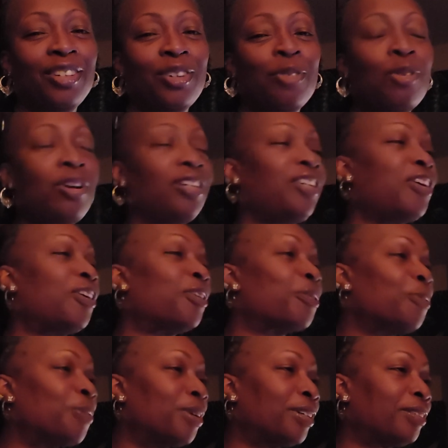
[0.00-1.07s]
or a
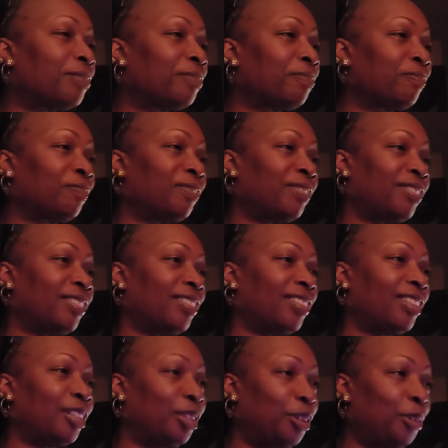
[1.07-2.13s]
younger one,
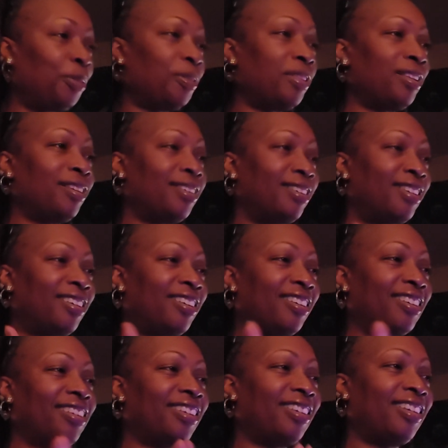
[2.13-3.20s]
the youth,
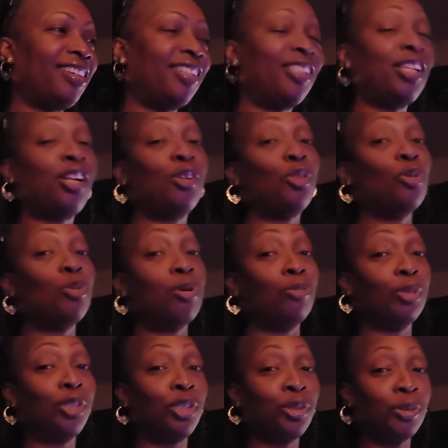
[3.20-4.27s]
instead of through a
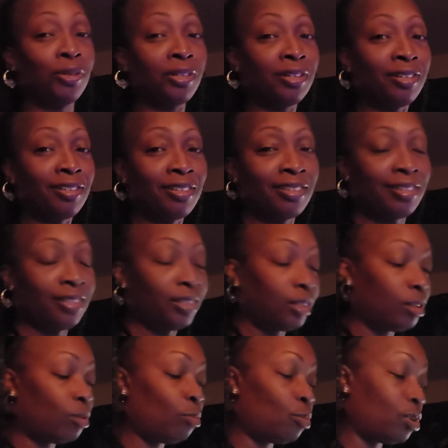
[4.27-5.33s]
mature
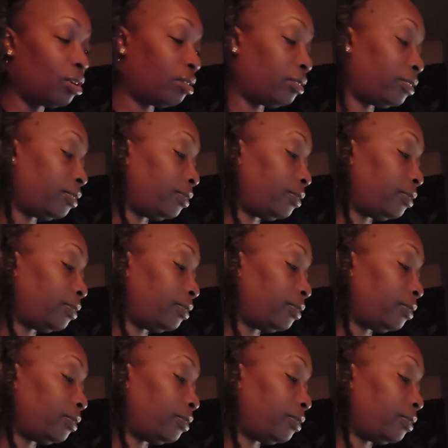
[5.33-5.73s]
one.